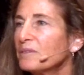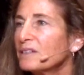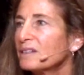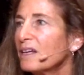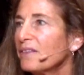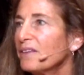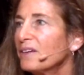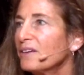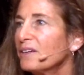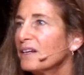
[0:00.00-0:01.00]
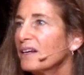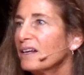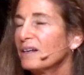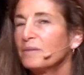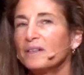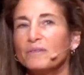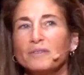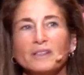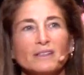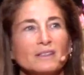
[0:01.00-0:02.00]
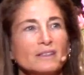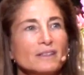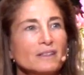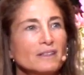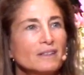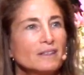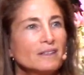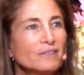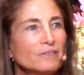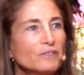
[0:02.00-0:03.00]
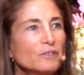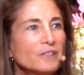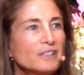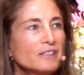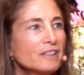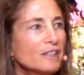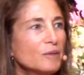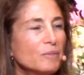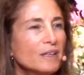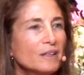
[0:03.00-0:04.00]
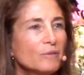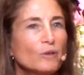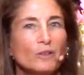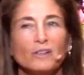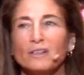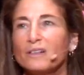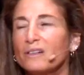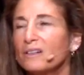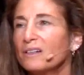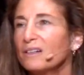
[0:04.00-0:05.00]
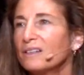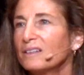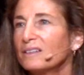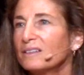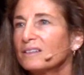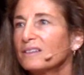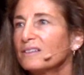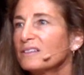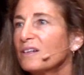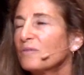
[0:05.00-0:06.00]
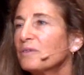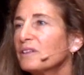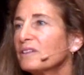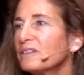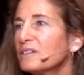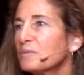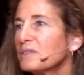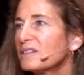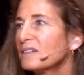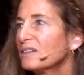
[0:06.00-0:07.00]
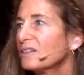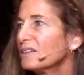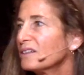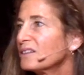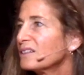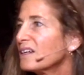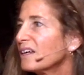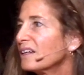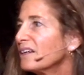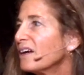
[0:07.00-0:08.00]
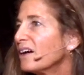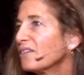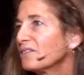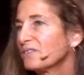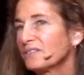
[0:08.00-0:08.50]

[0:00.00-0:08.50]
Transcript: I'm just not there yet. I'm not really flourishing in my work, or there's not real intimacy, or it's just not enough.